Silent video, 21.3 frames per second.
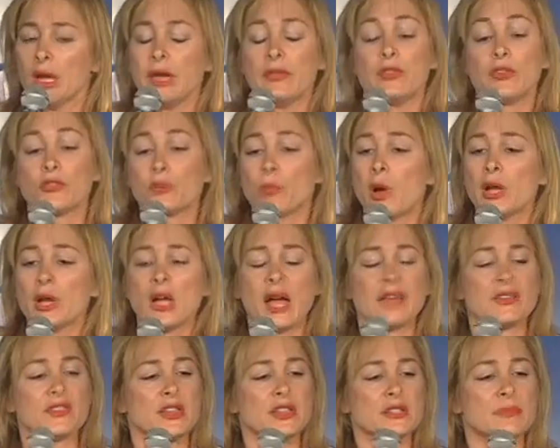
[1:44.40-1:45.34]
and this one
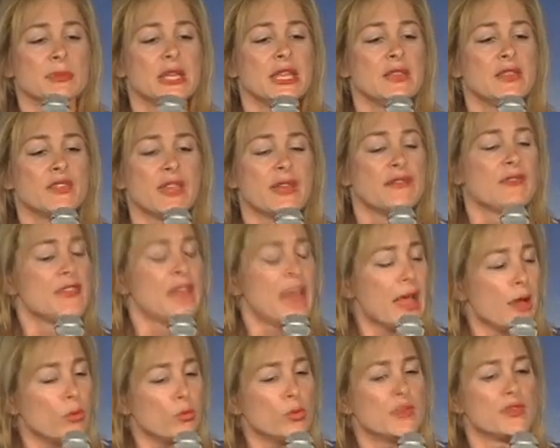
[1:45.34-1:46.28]
guy said to me, he said,
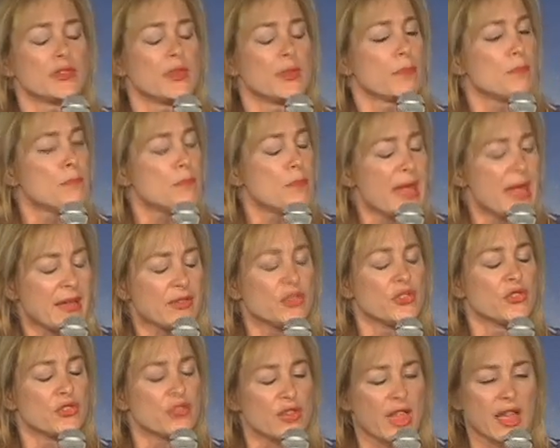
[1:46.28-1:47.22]
That was the
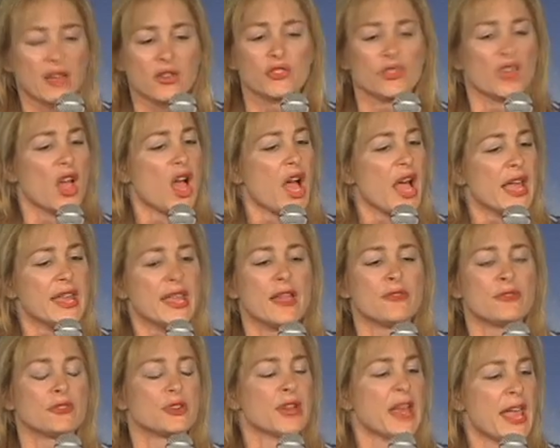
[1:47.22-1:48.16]
best sex I
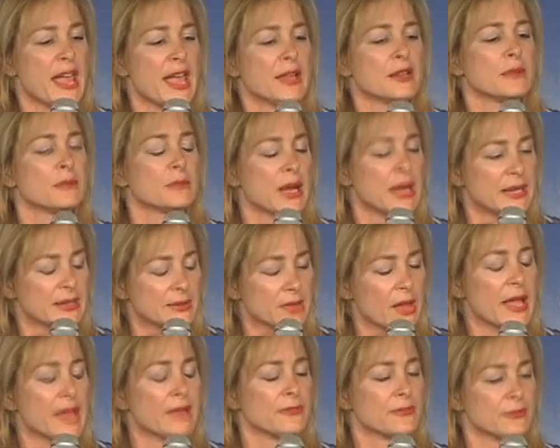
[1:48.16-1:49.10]
ever had in my
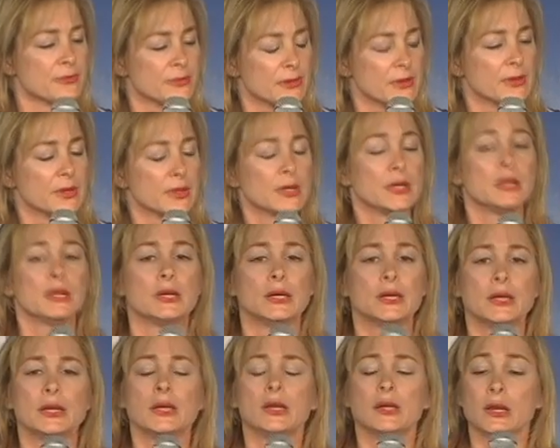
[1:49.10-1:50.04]
life.
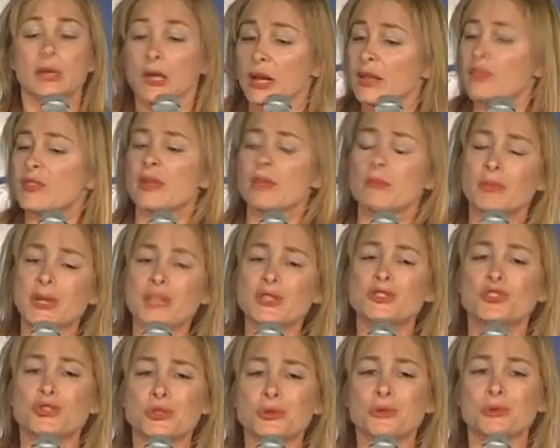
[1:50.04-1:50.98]
And I said,
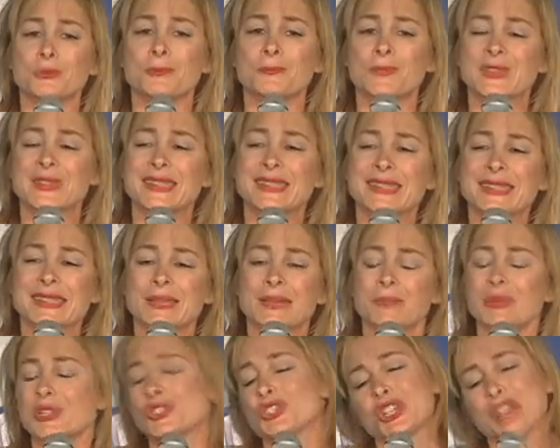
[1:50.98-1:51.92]
Me too.
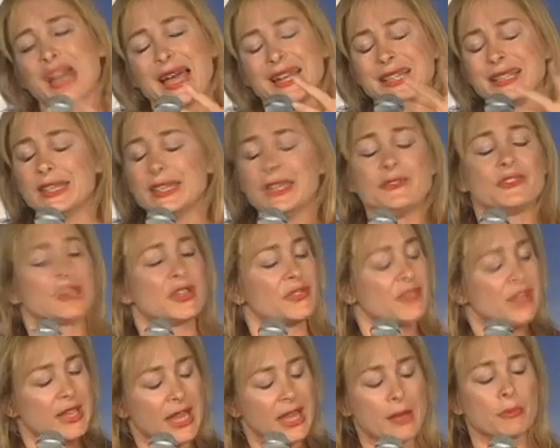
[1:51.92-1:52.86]
But you gotta leave
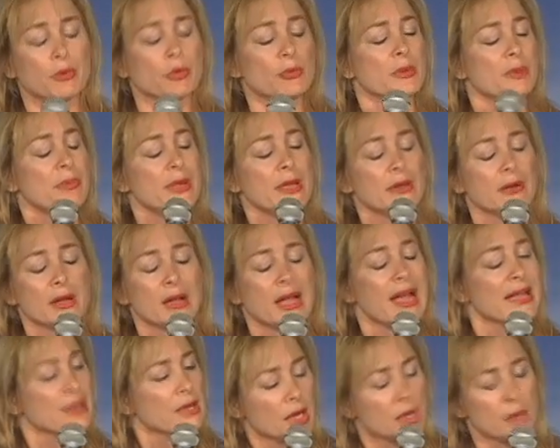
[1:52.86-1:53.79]
because the cable repair
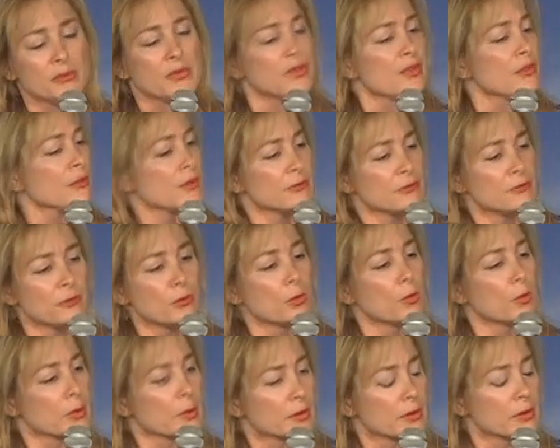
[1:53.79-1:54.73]
guy comes here at
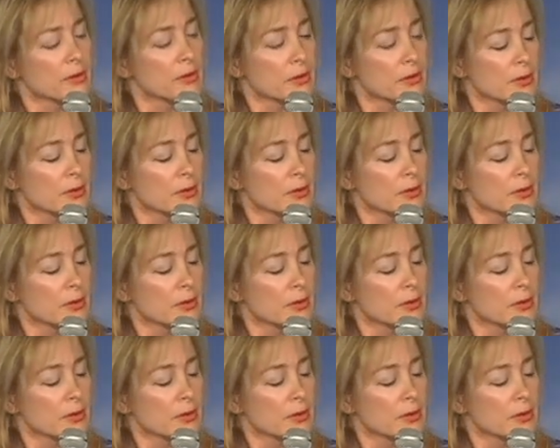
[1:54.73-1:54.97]
four.